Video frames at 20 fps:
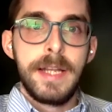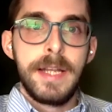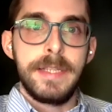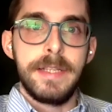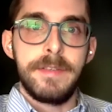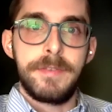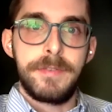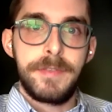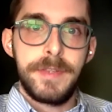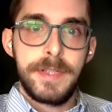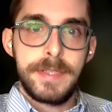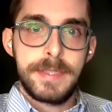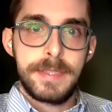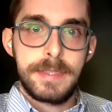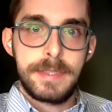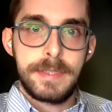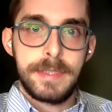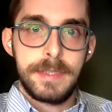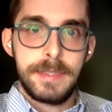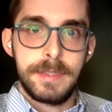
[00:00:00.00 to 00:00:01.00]
The
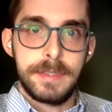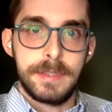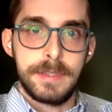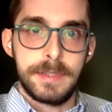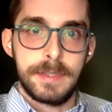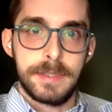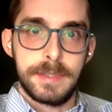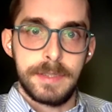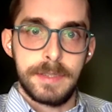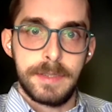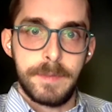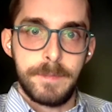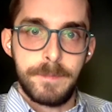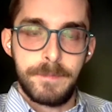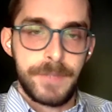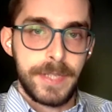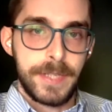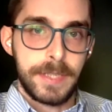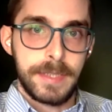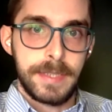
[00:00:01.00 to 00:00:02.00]
first
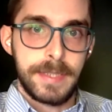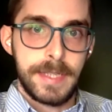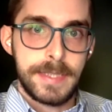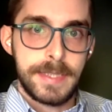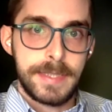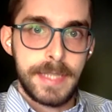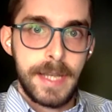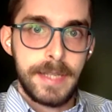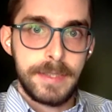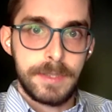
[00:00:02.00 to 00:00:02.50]
thing that I said,